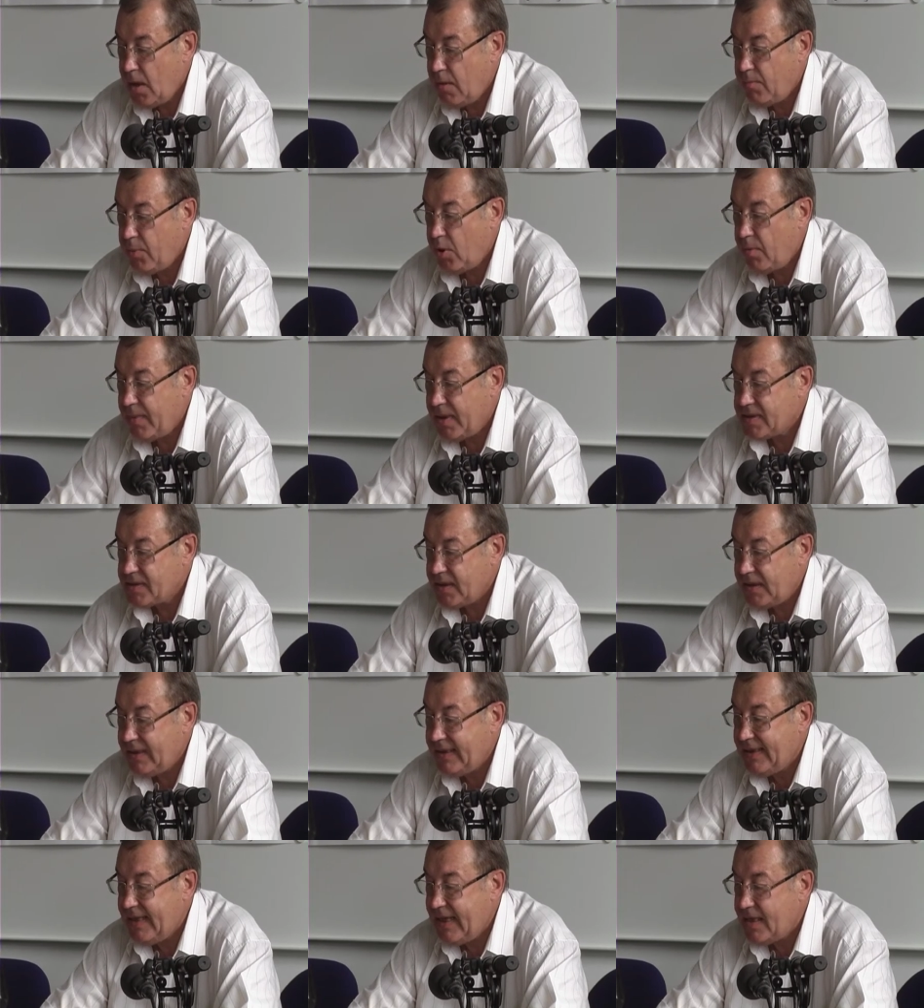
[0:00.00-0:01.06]
bombers
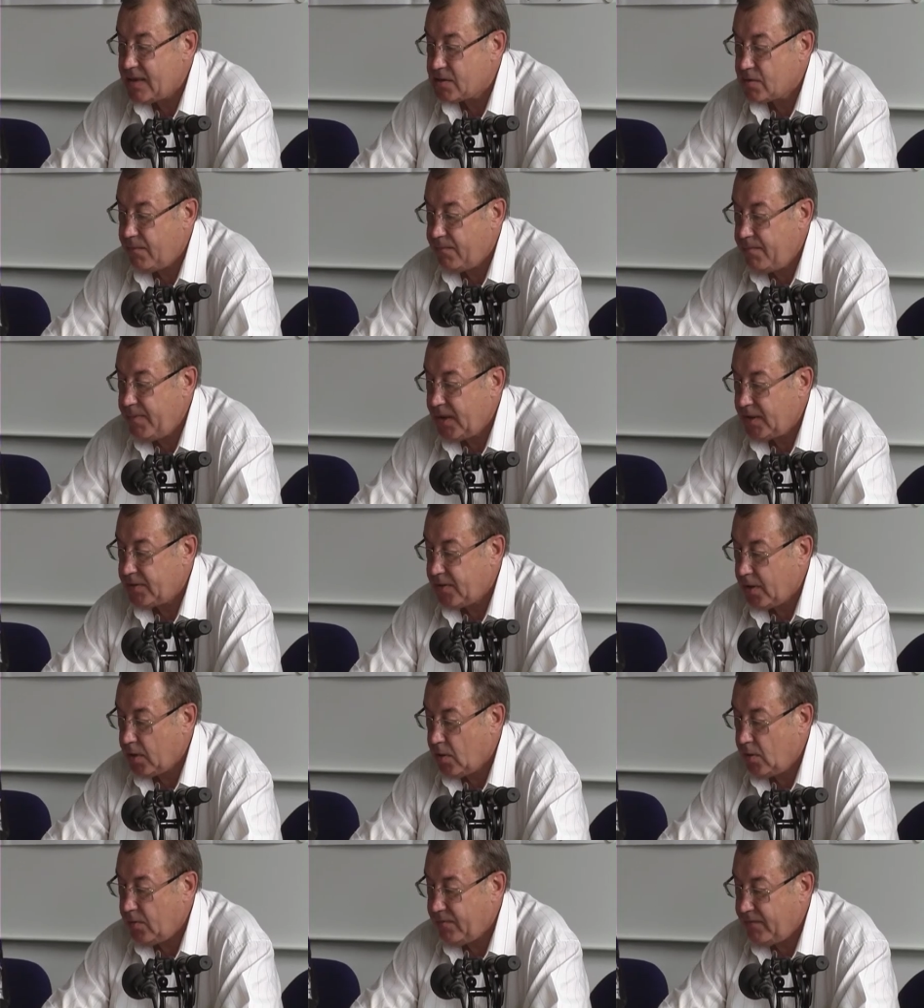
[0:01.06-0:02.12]
in case of military
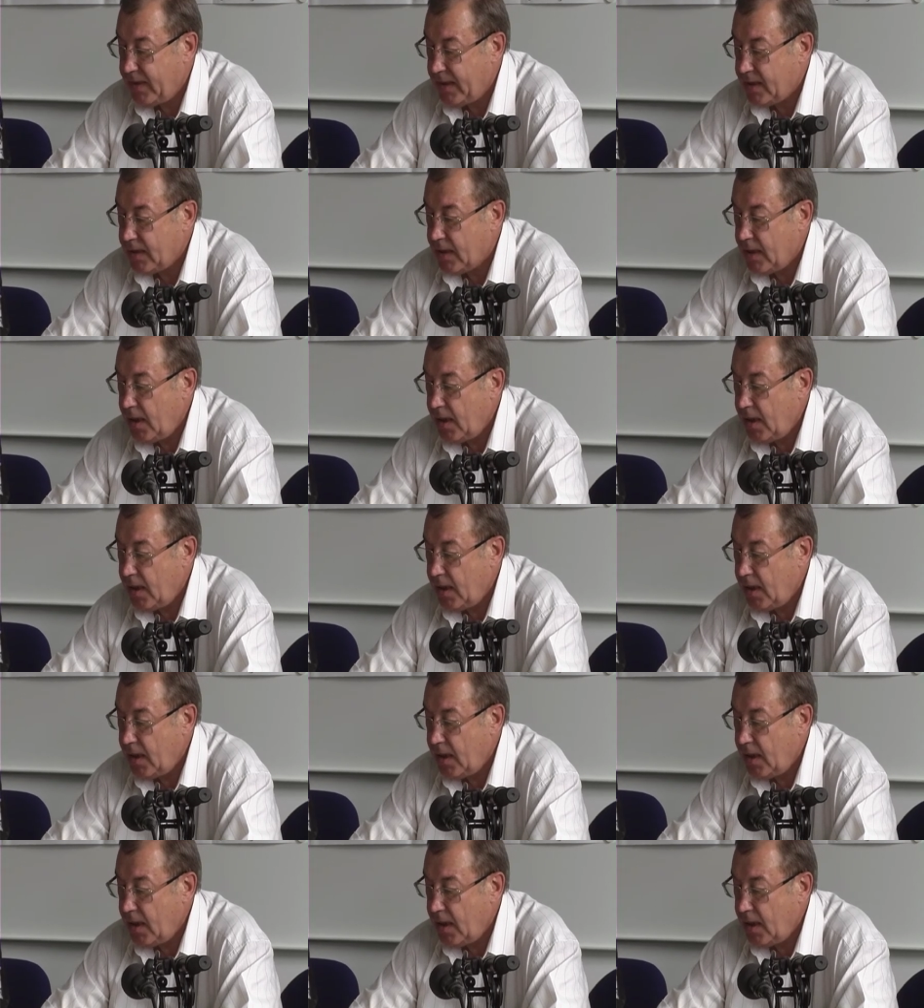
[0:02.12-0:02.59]
conflict.